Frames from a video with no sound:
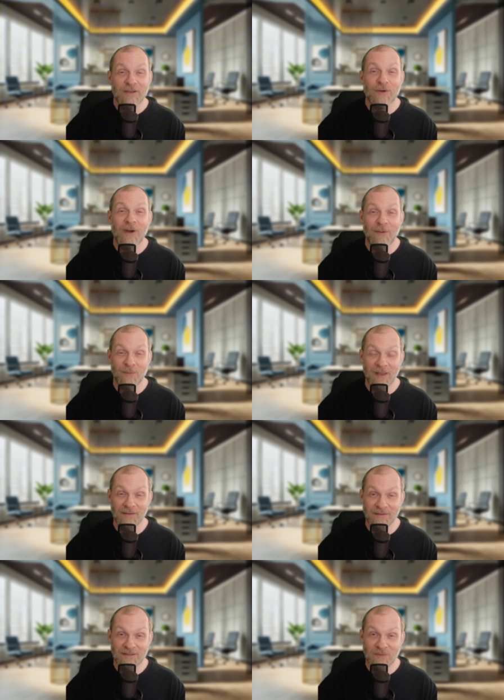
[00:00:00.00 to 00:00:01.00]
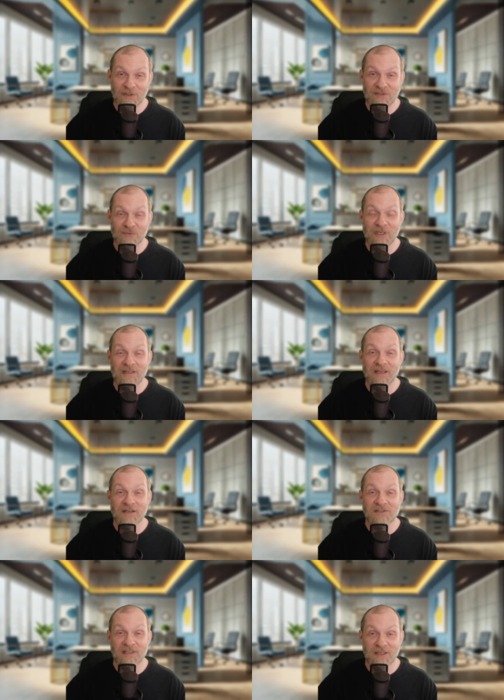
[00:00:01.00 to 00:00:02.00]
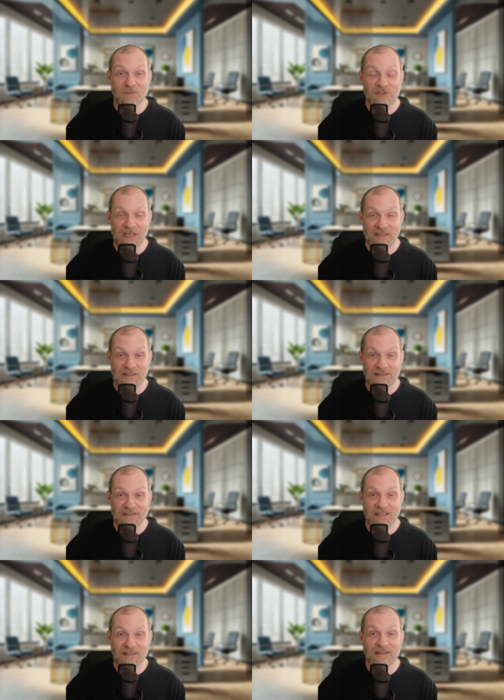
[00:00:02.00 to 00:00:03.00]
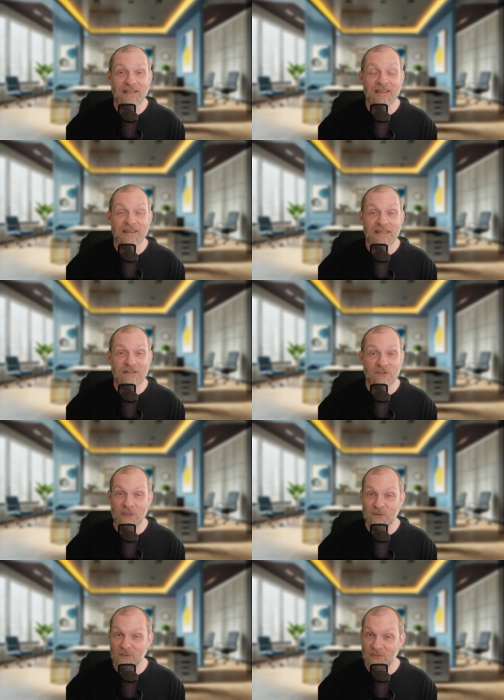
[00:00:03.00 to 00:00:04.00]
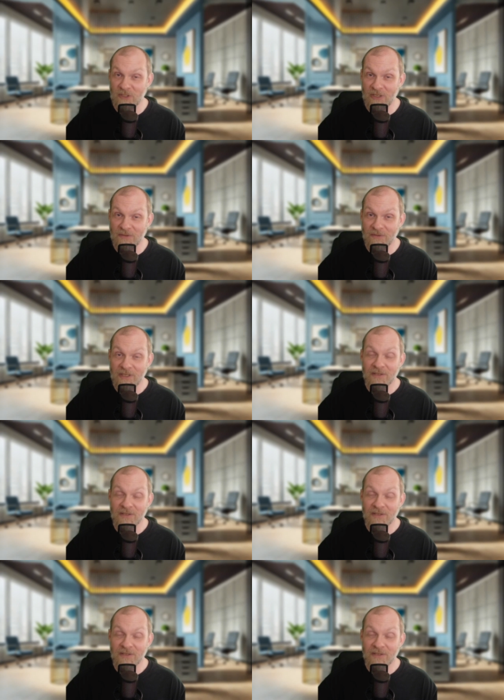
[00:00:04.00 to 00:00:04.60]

grab my ultimate SuiteDash setup checklist at the link in the description below